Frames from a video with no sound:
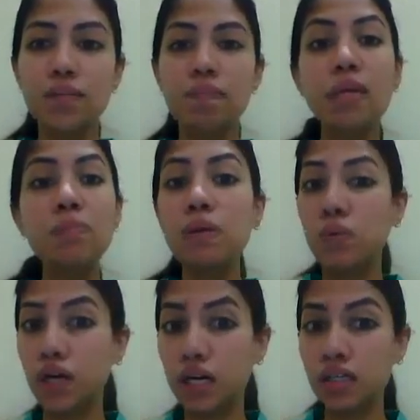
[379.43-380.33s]
people
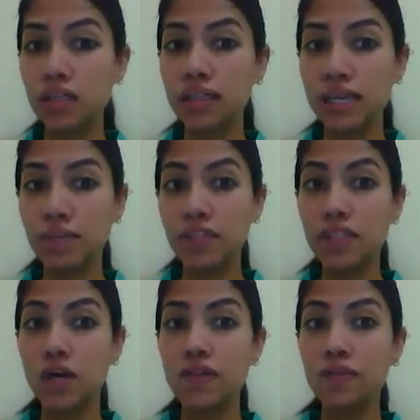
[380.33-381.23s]
were
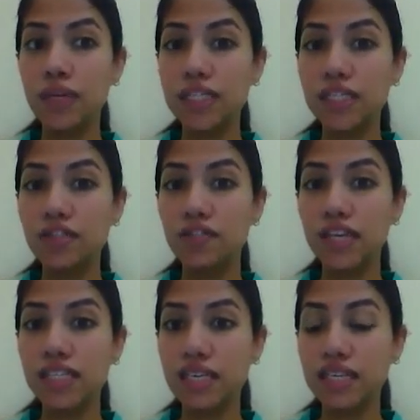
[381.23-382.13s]
labeled on the basis of
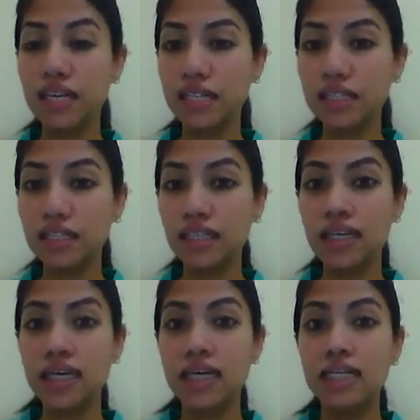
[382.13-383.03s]
their skin color.
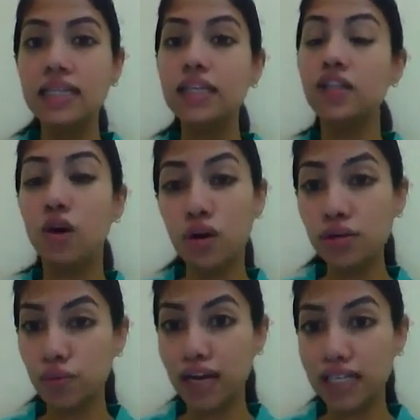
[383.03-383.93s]
The
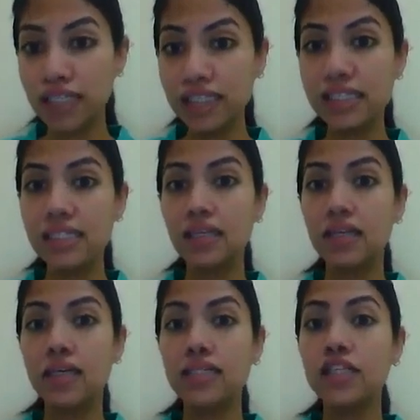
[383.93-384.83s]
non-whites
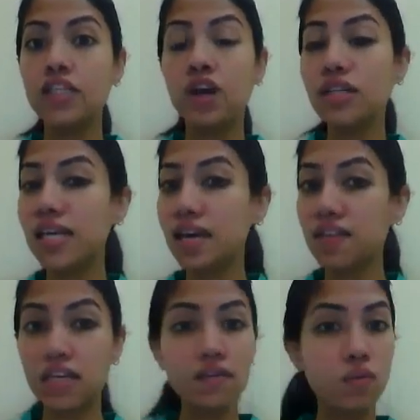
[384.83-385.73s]
did not have
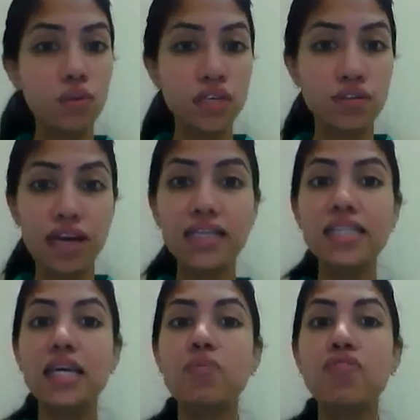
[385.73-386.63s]
any voting
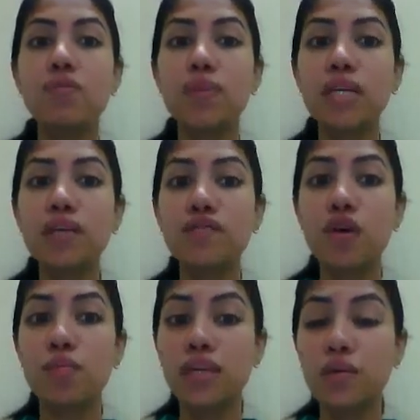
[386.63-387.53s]
rights and were forbidden
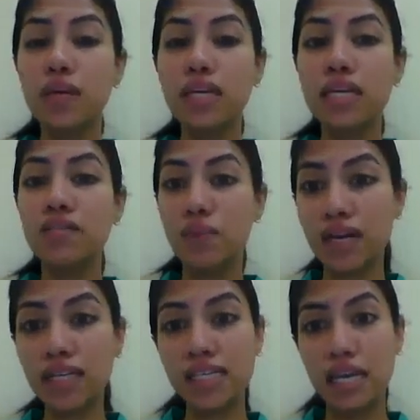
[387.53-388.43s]
from living in
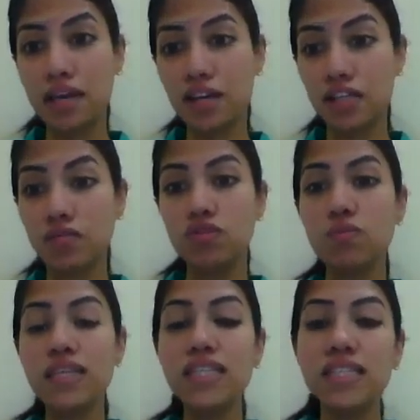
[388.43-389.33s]
white areas, which
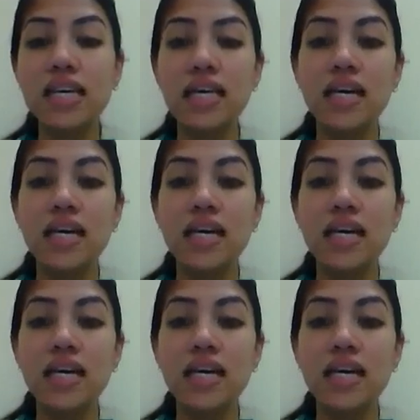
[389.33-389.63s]
means